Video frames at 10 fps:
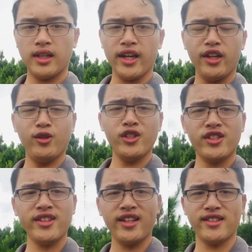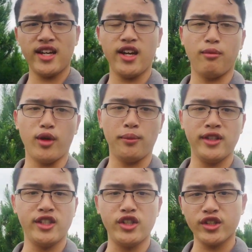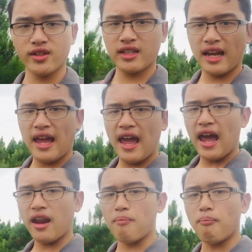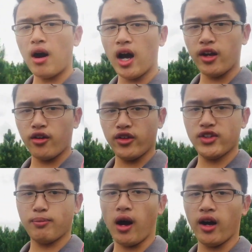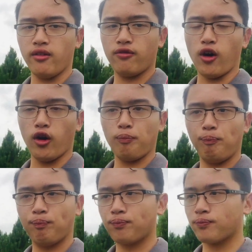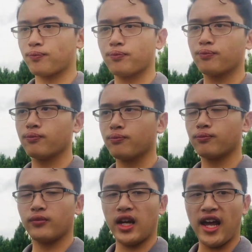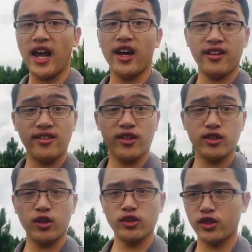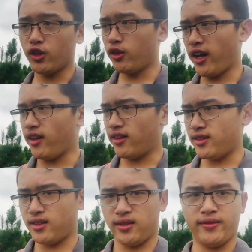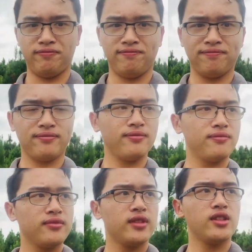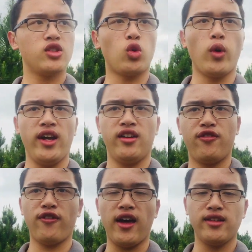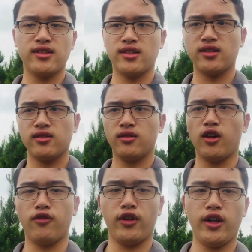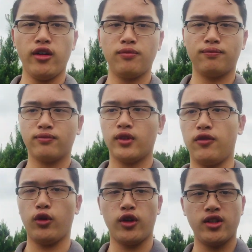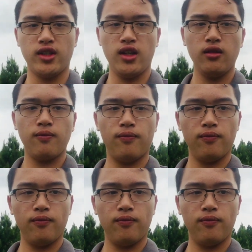Like, you just need to take a moment to just admire this pine farm. And there's also like this twig fence over here if you want to see it.